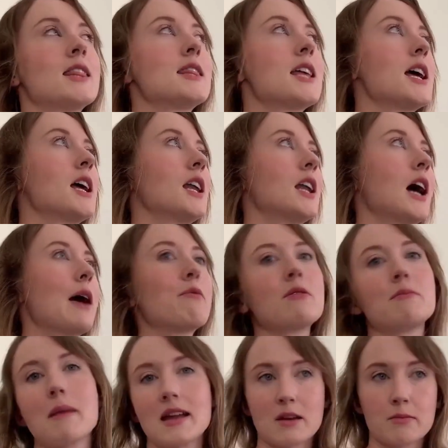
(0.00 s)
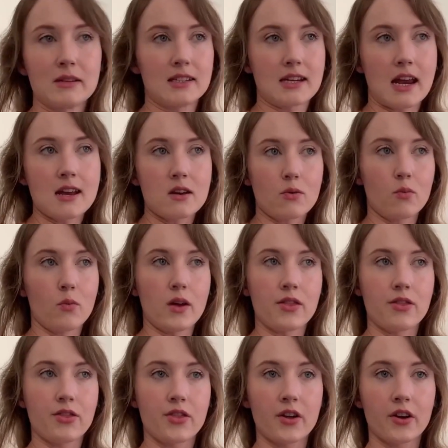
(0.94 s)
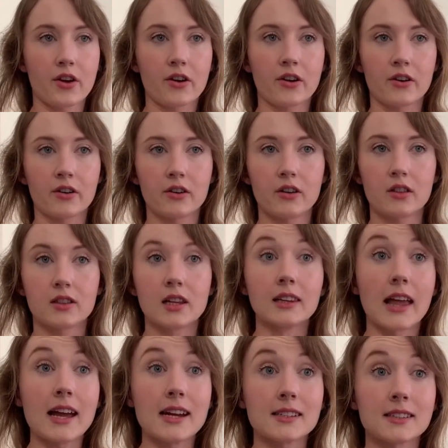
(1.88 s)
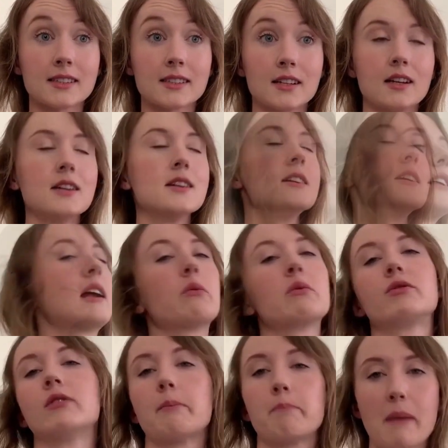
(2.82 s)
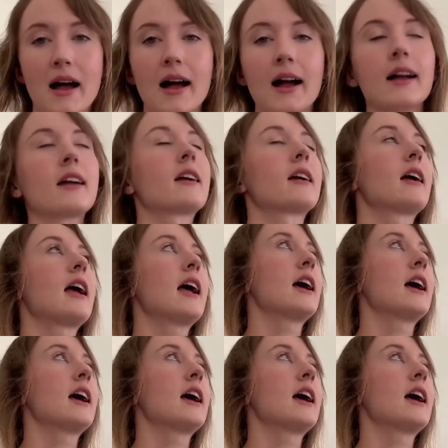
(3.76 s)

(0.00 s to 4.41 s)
and then I would make a mistake with the lace, and then I would rip back.